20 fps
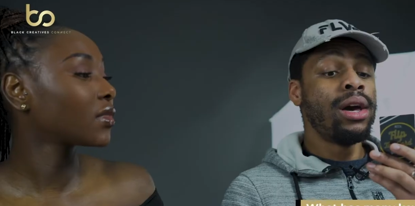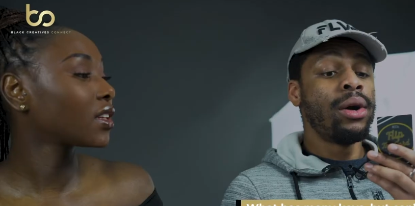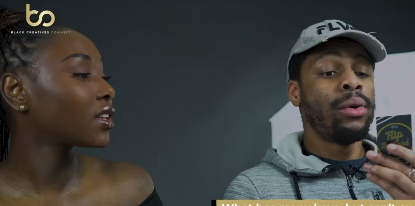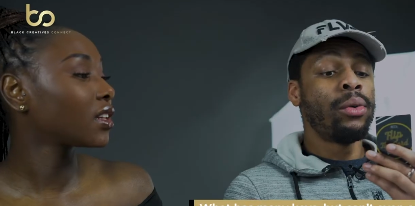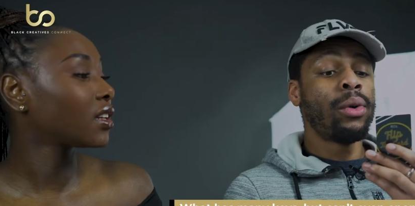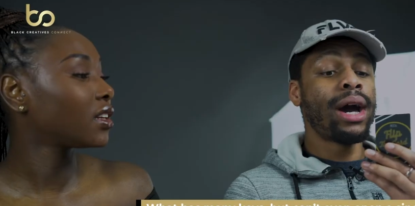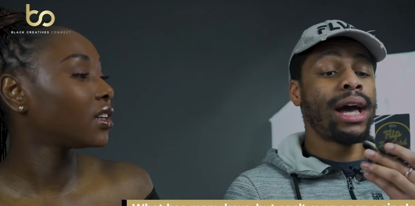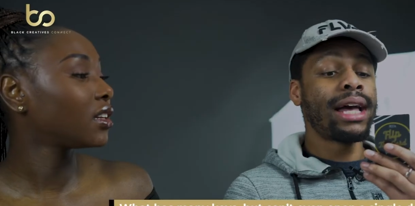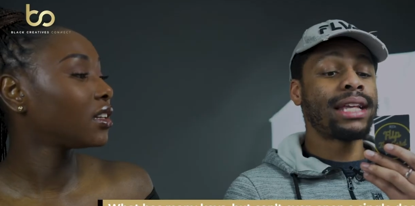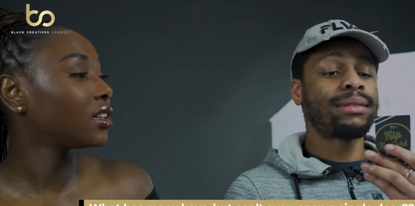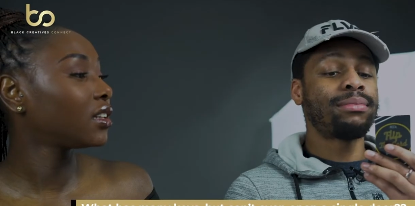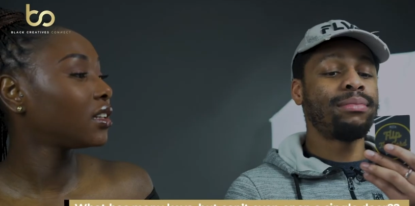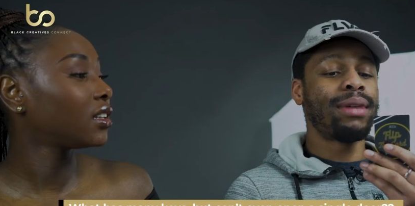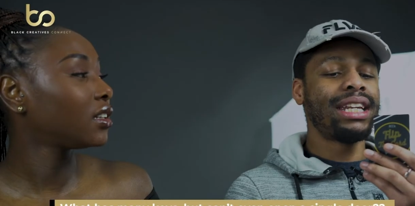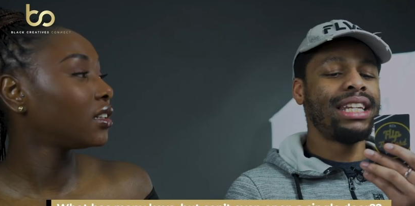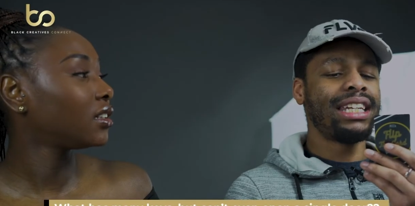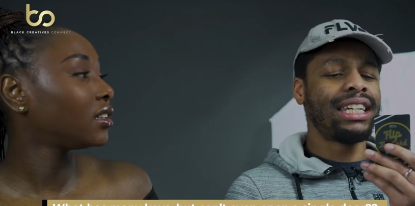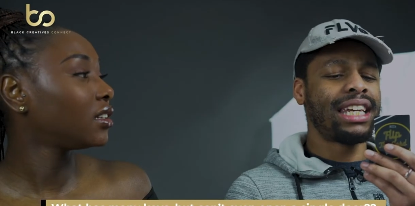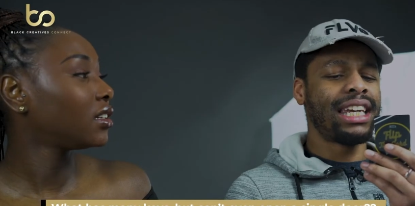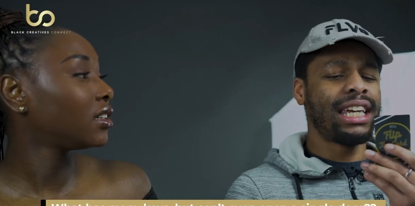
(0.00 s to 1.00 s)
Speaker 1: What has
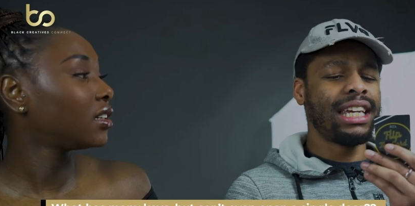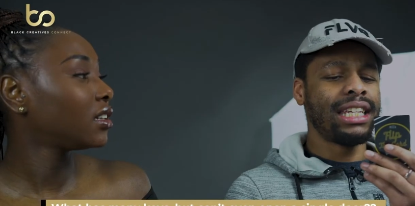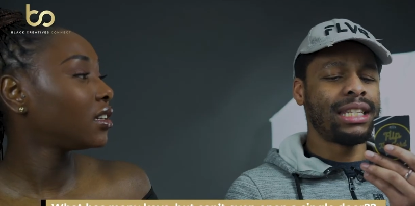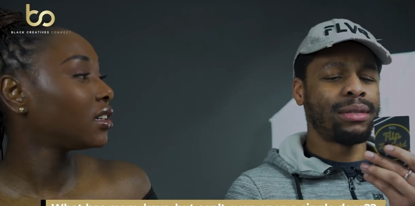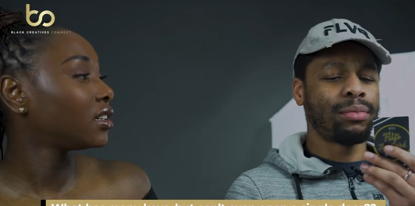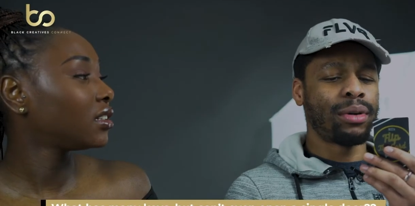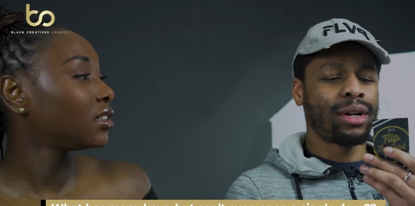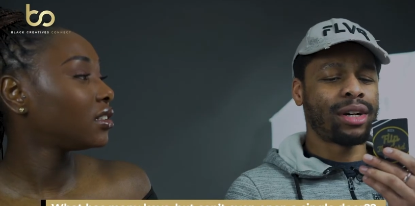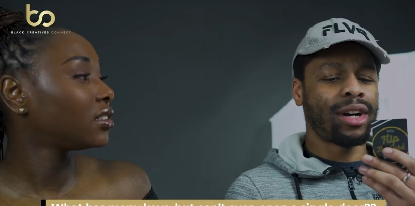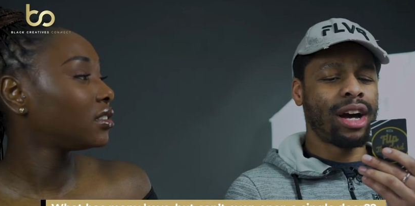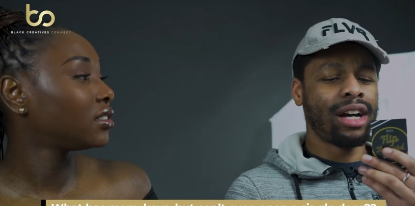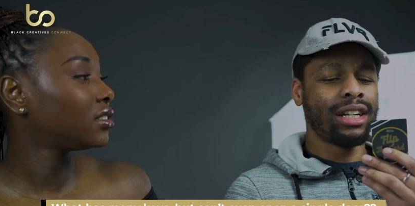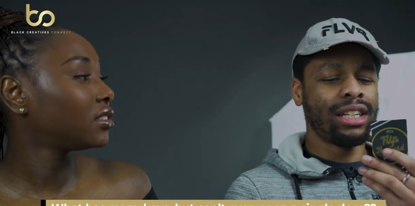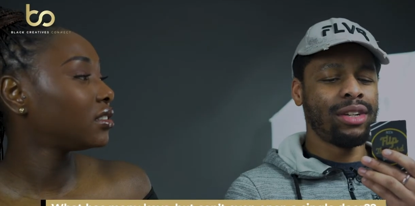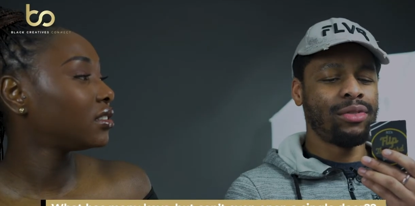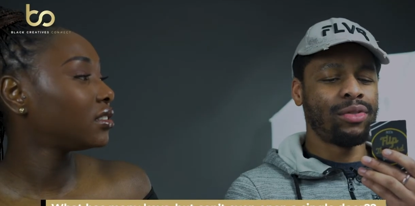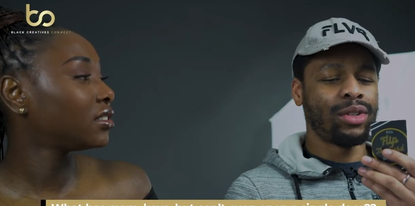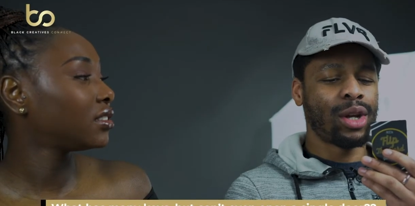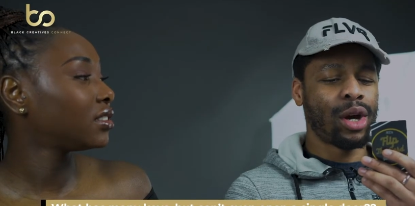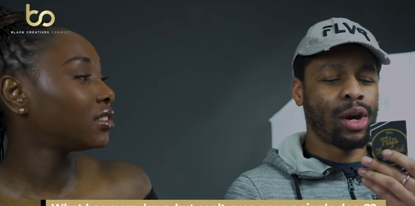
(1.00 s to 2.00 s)
many keys but can't
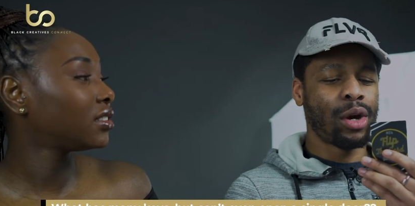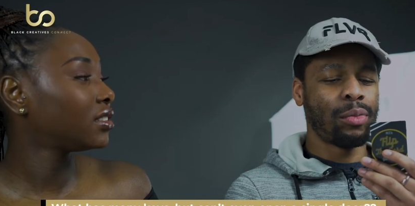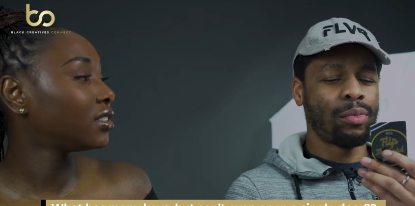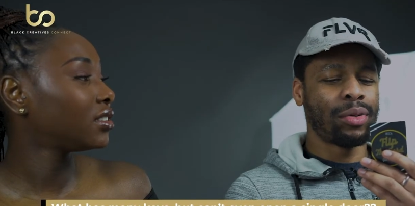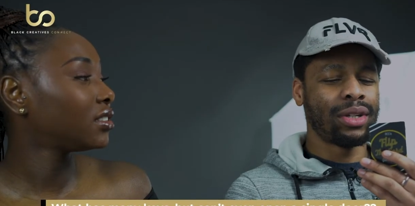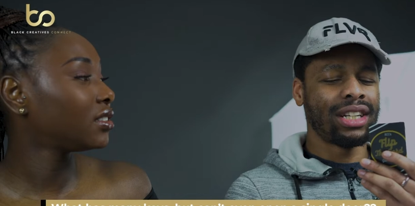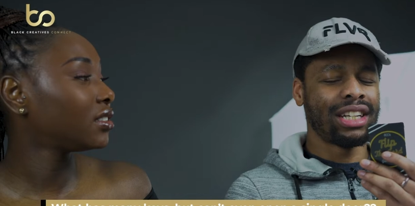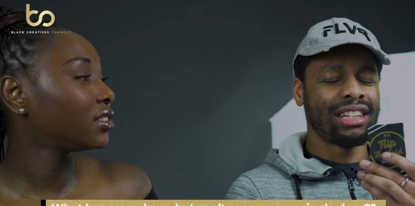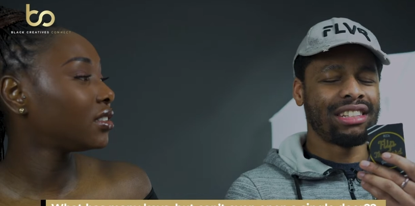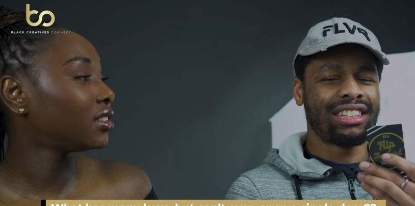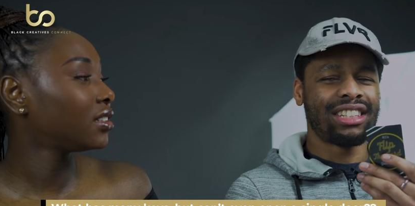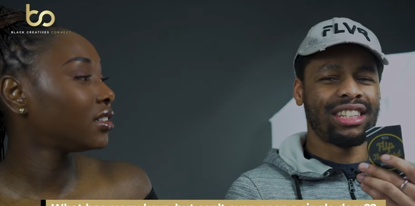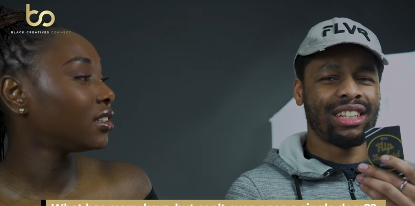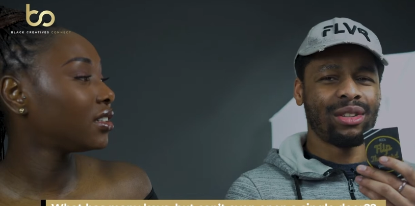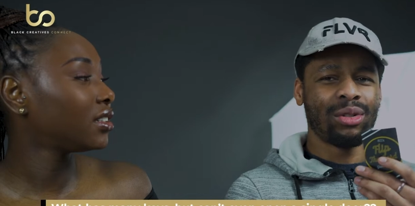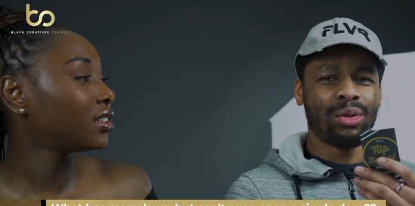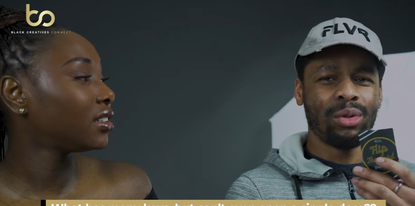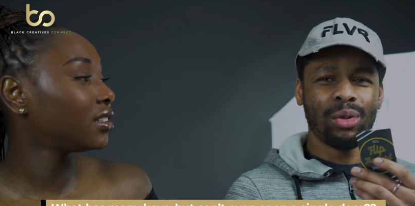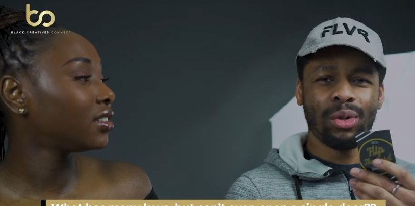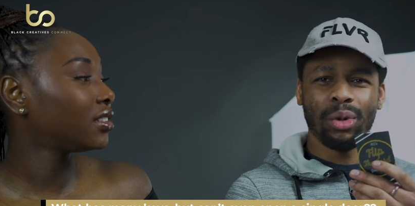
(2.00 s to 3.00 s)
even open a
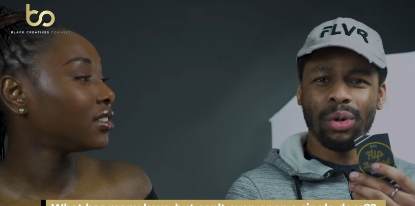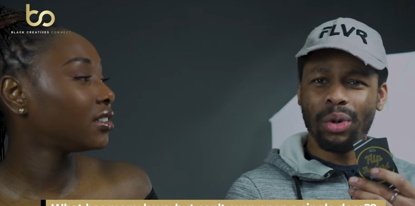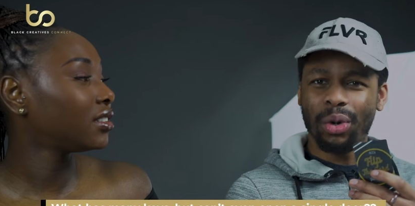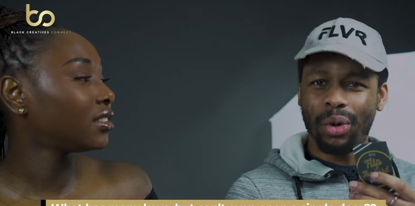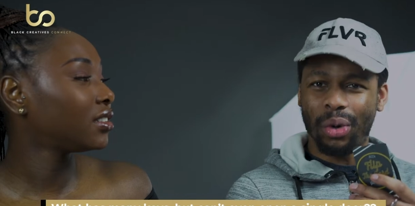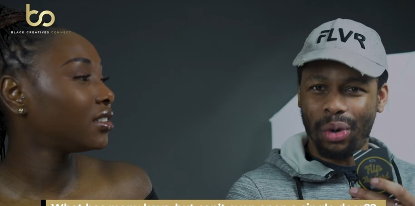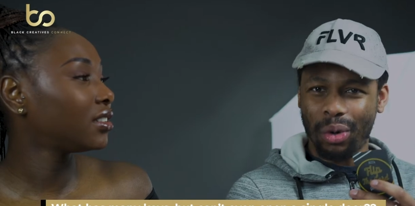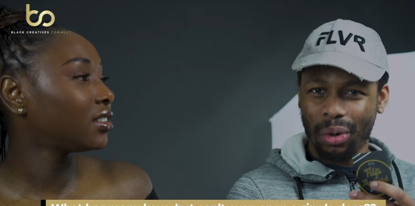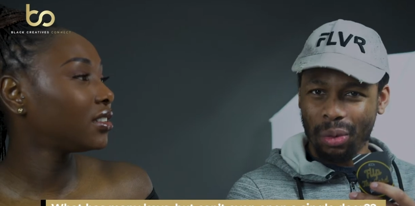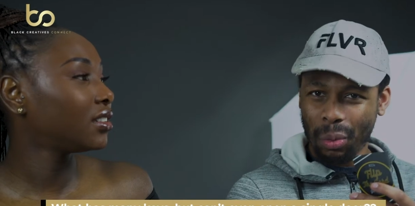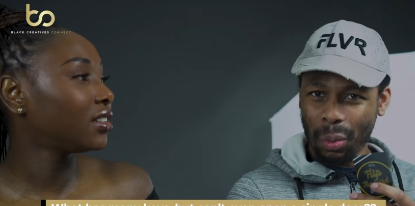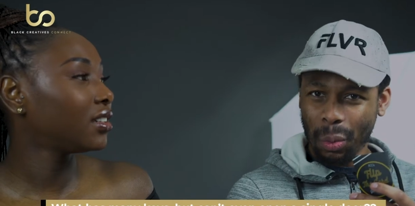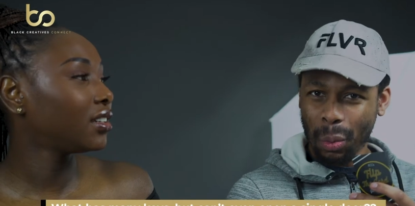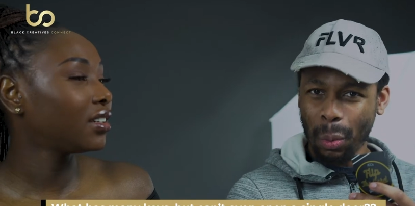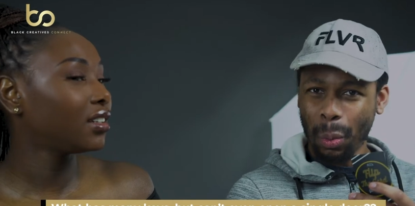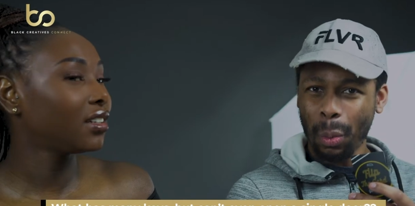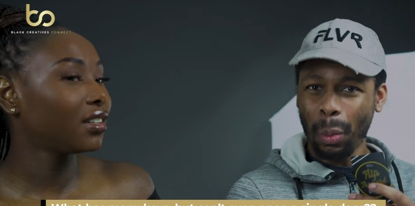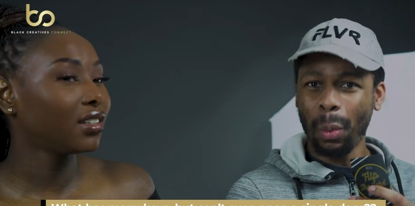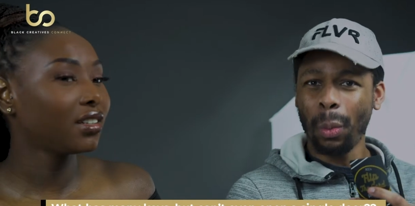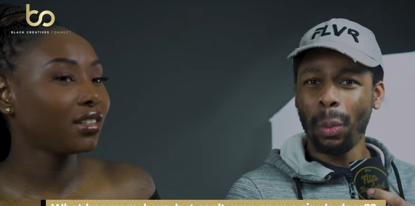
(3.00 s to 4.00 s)
single door?
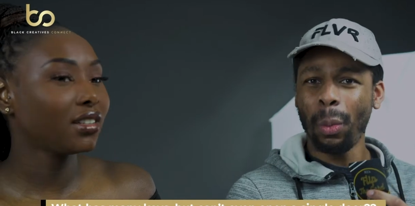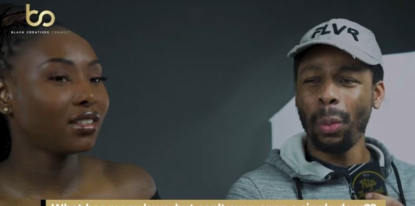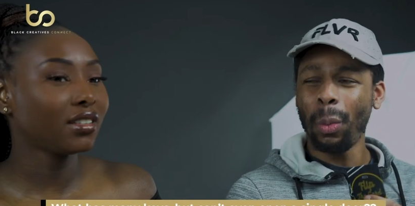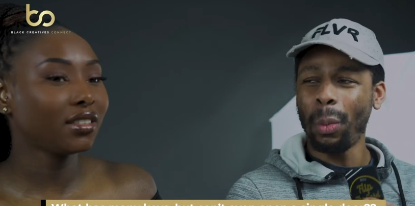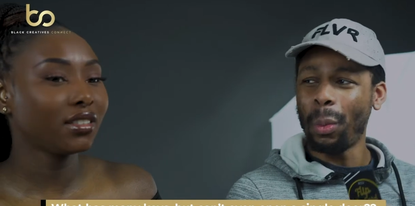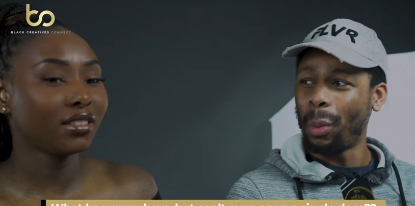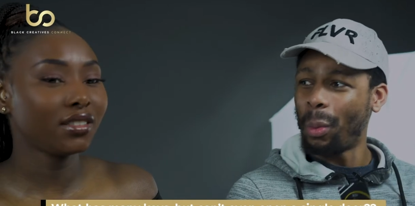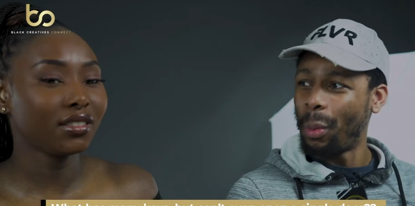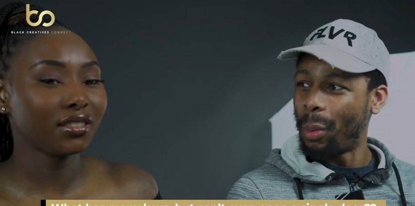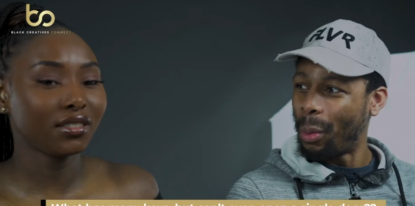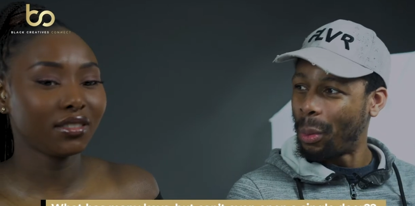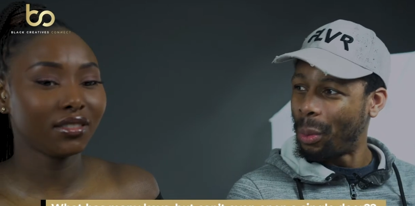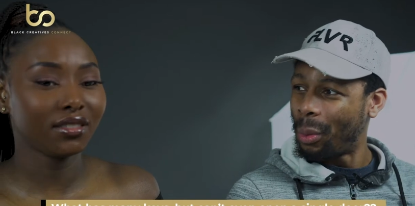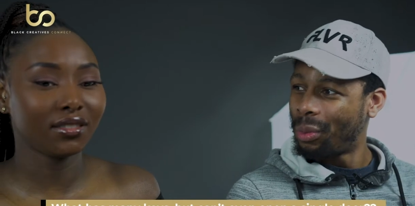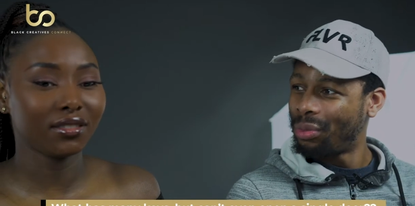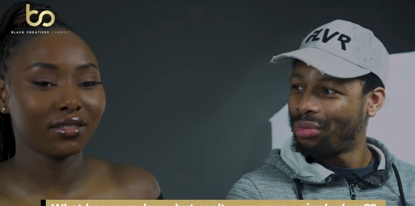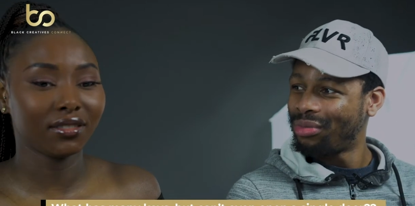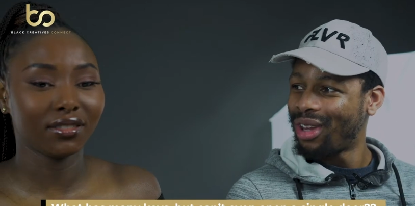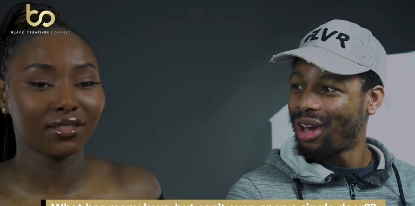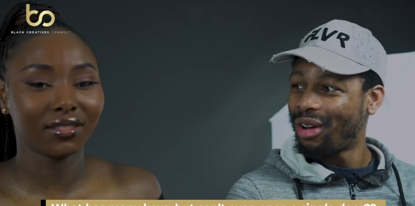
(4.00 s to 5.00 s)
Hmm,
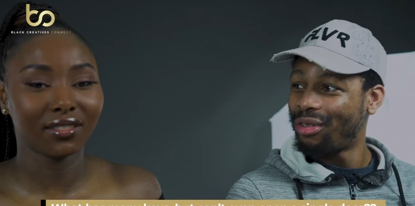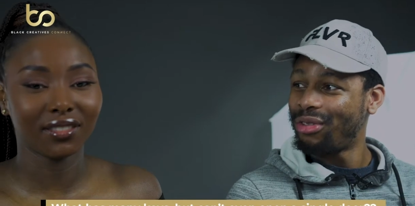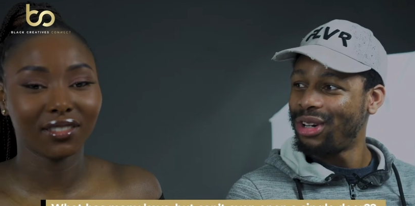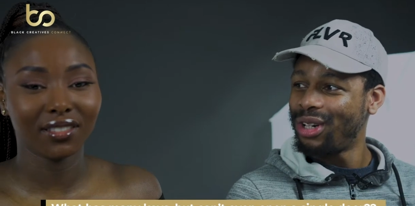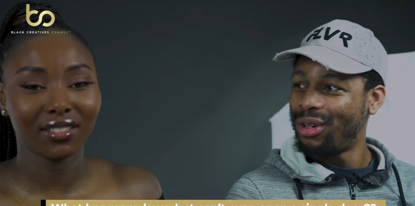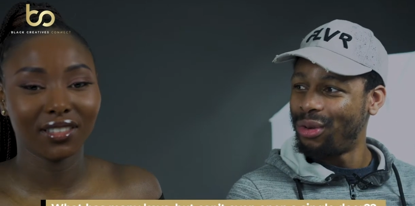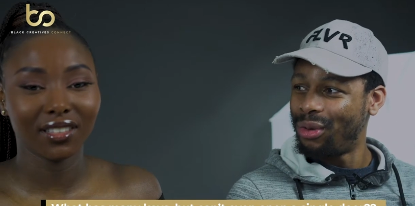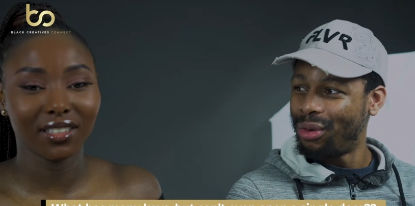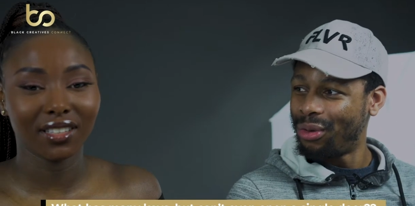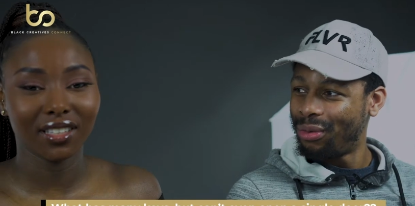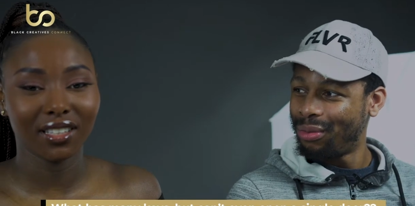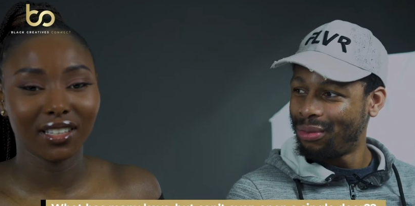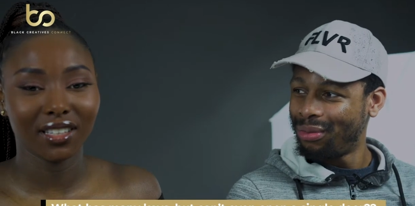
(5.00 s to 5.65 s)
hmm. a riddle.